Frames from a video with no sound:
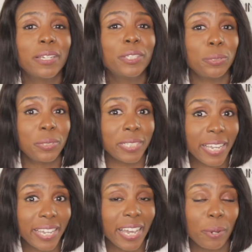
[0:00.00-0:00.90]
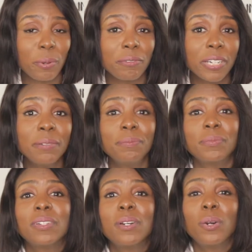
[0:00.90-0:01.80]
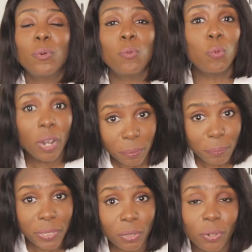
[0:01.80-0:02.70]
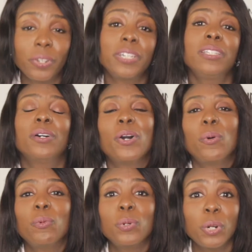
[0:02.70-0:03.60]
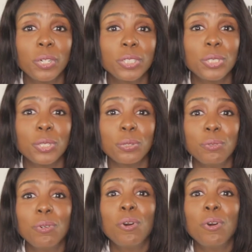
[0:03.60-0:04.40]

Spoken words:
Today, however, one Bitcoin will cost you